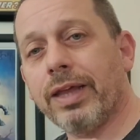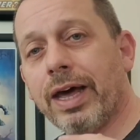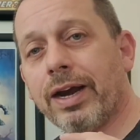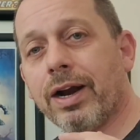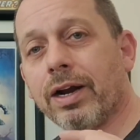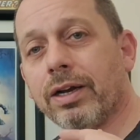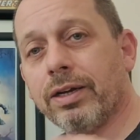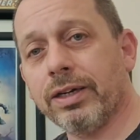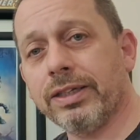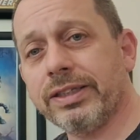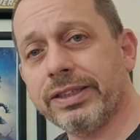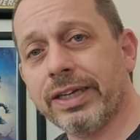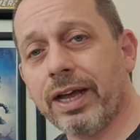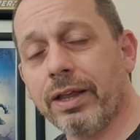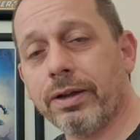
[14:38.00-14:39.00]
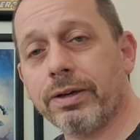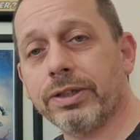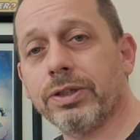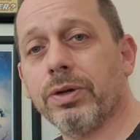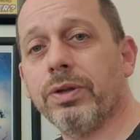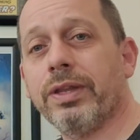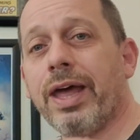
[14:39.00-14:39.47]
that are good
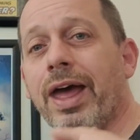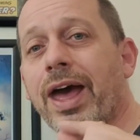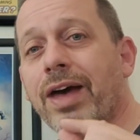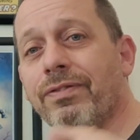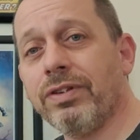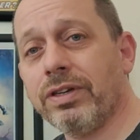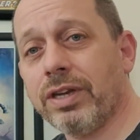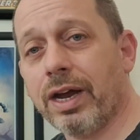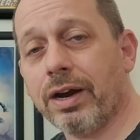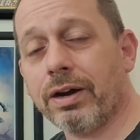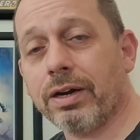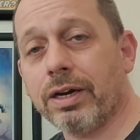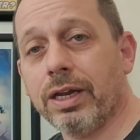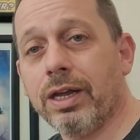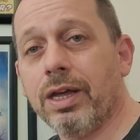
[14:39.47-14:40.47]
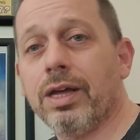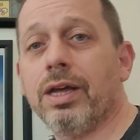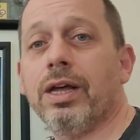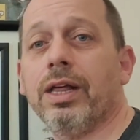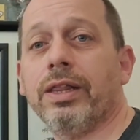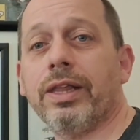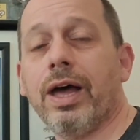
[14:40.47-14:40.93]
sellers, that have integrity,
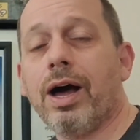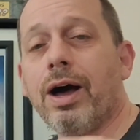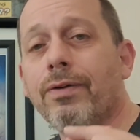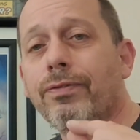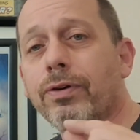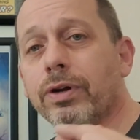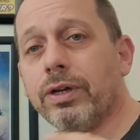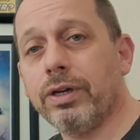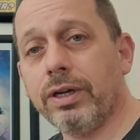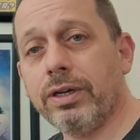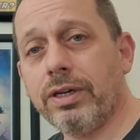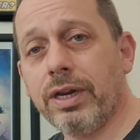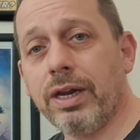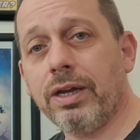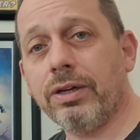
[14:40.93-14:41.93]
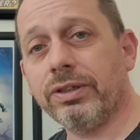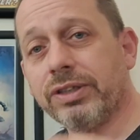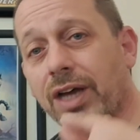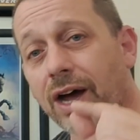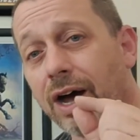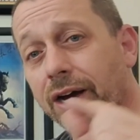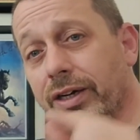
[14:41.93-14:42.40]
that offer good
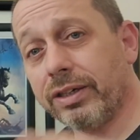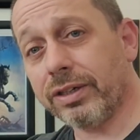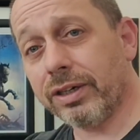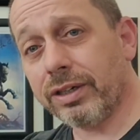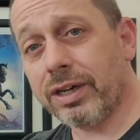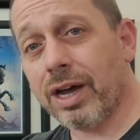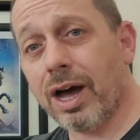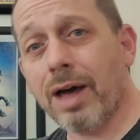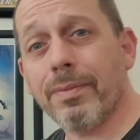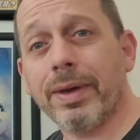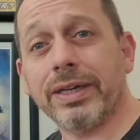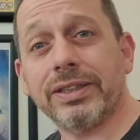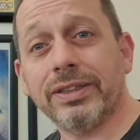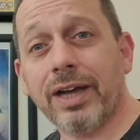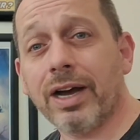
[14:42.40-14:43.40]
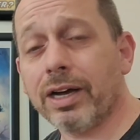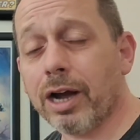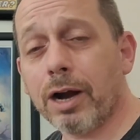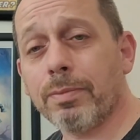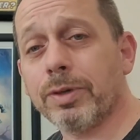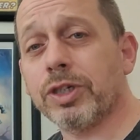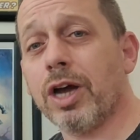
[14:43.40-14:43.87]
deals on good comics, not
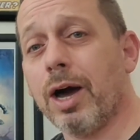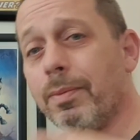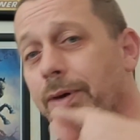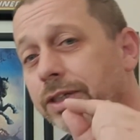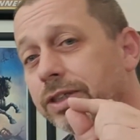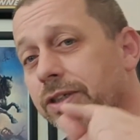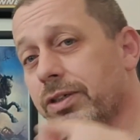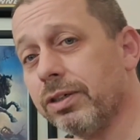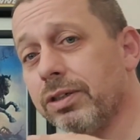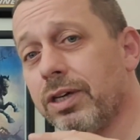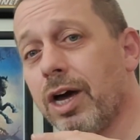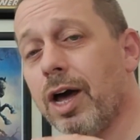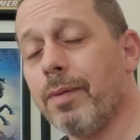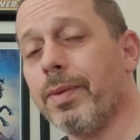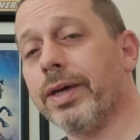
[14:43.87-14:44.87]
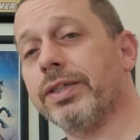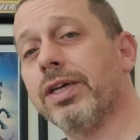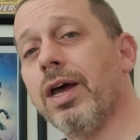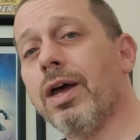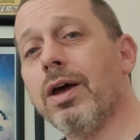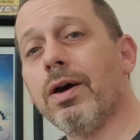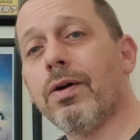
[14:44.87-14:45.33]
garbage comics, good
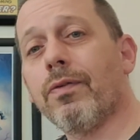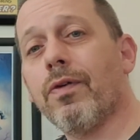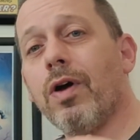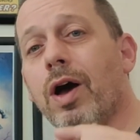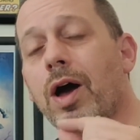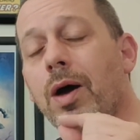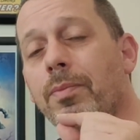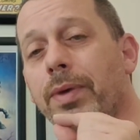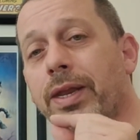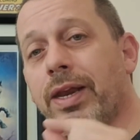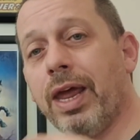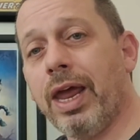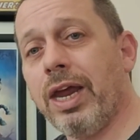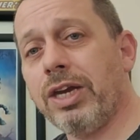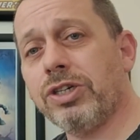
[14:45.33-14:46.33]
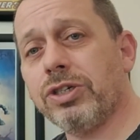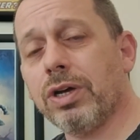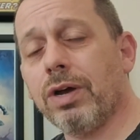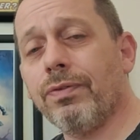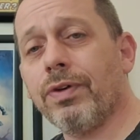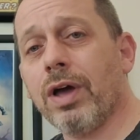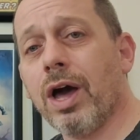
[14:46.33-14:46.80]
comics. from an
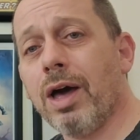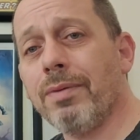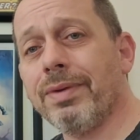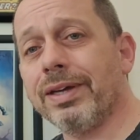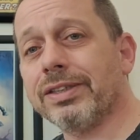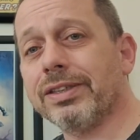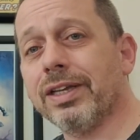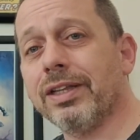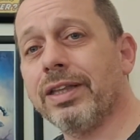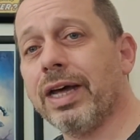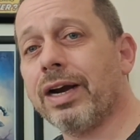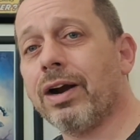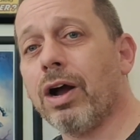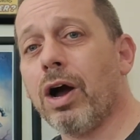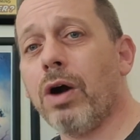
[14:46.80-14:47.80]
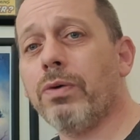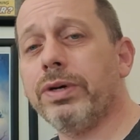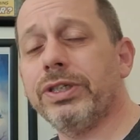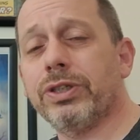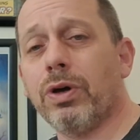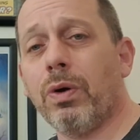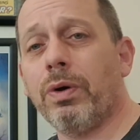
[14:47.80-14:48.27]
age of comics that are
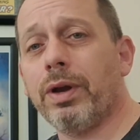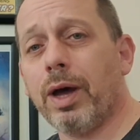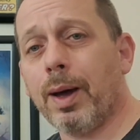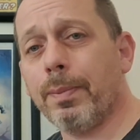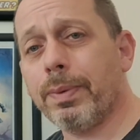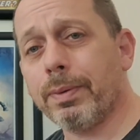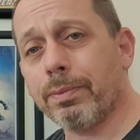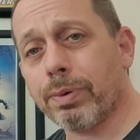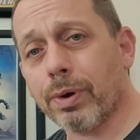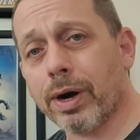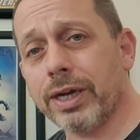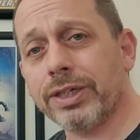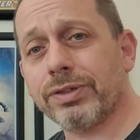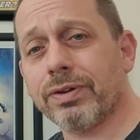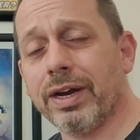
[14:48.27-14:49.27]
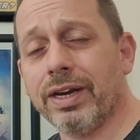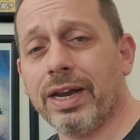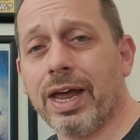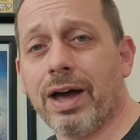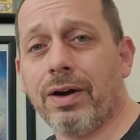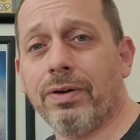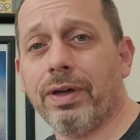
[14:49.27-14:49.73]
always going up in price right
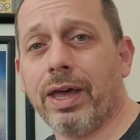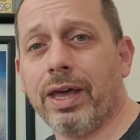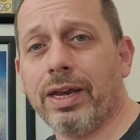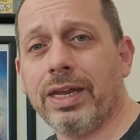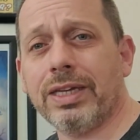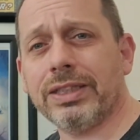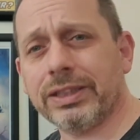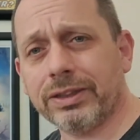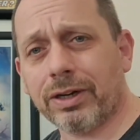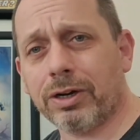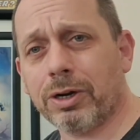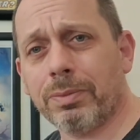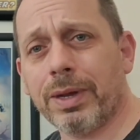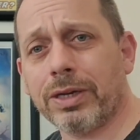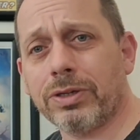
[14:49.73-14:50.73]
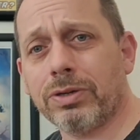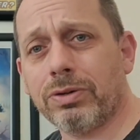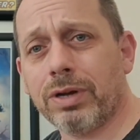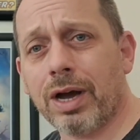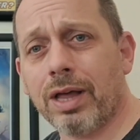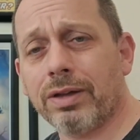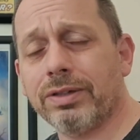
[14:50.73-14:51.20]
now. And he's starting them at
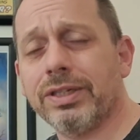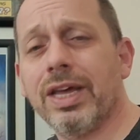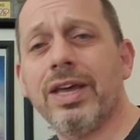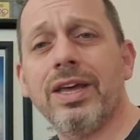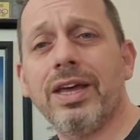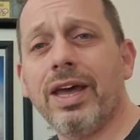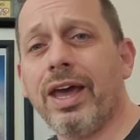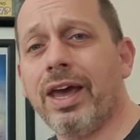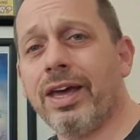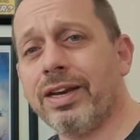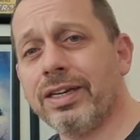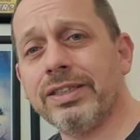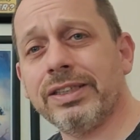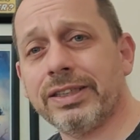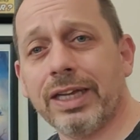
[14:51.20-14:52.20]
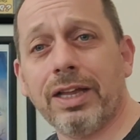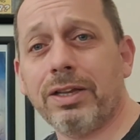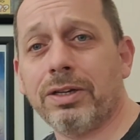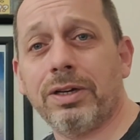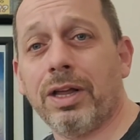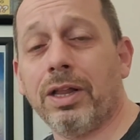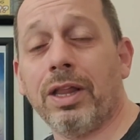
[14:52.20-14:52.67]
$2 and is
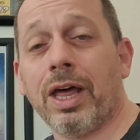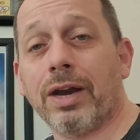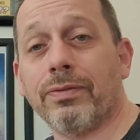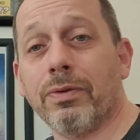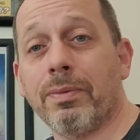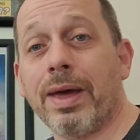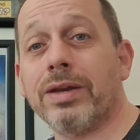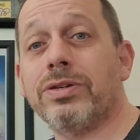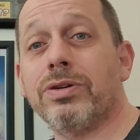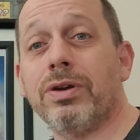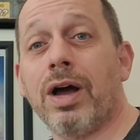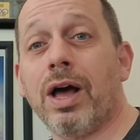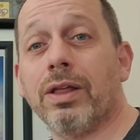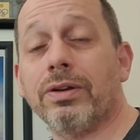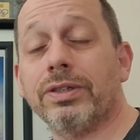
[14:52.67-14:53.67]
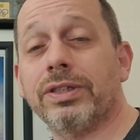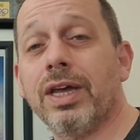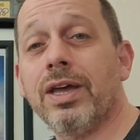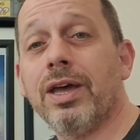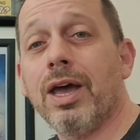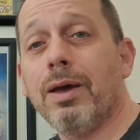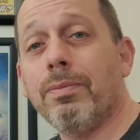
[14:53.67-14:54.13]
selling a lot of them at $2.
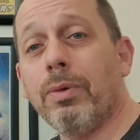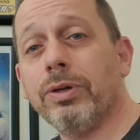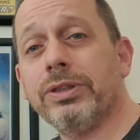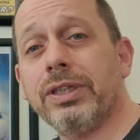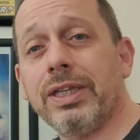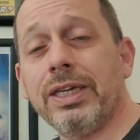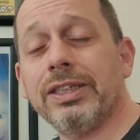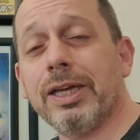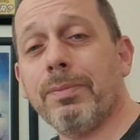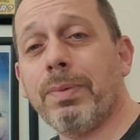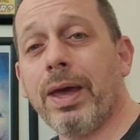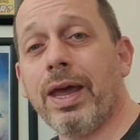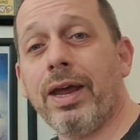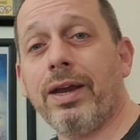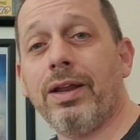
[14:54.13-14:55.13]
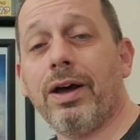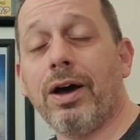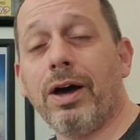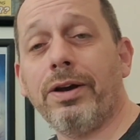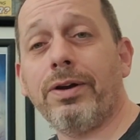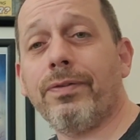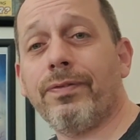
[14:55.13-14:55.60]
Most of these I paid
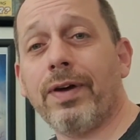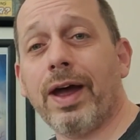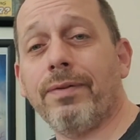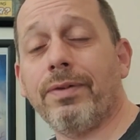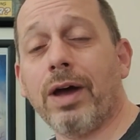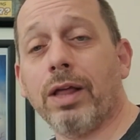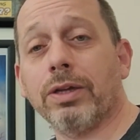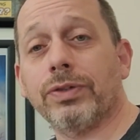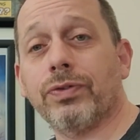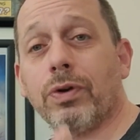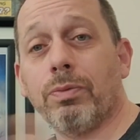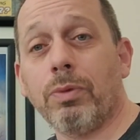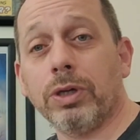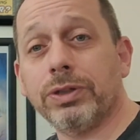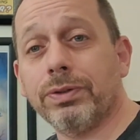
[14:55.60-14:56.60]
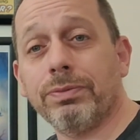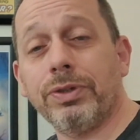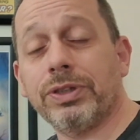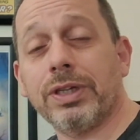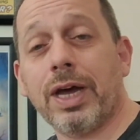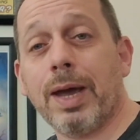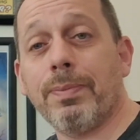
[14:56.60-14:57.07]
under $5 for. Most of
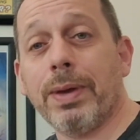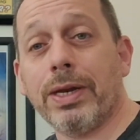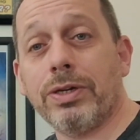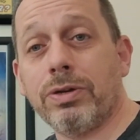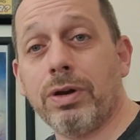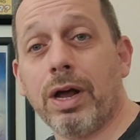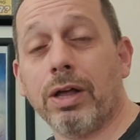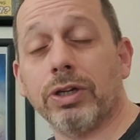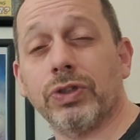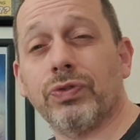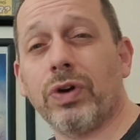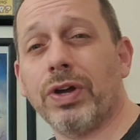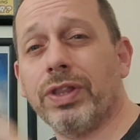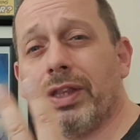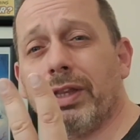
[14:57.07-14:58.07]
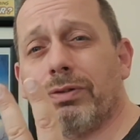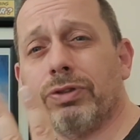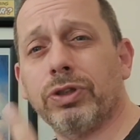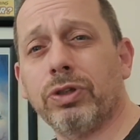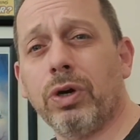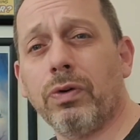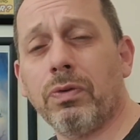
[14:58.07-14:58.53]
them you saw I paid $2 for. I think there
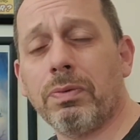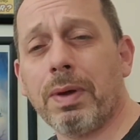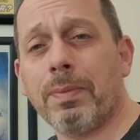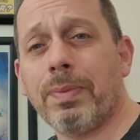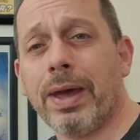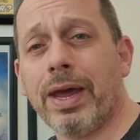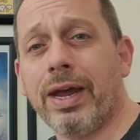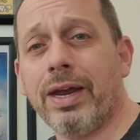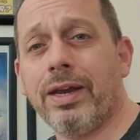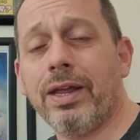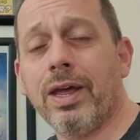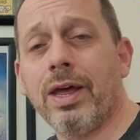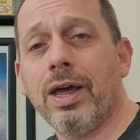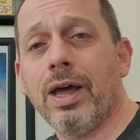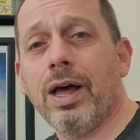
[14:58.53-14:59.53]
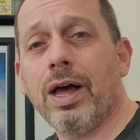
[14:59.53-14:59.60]
was 2 of them I paid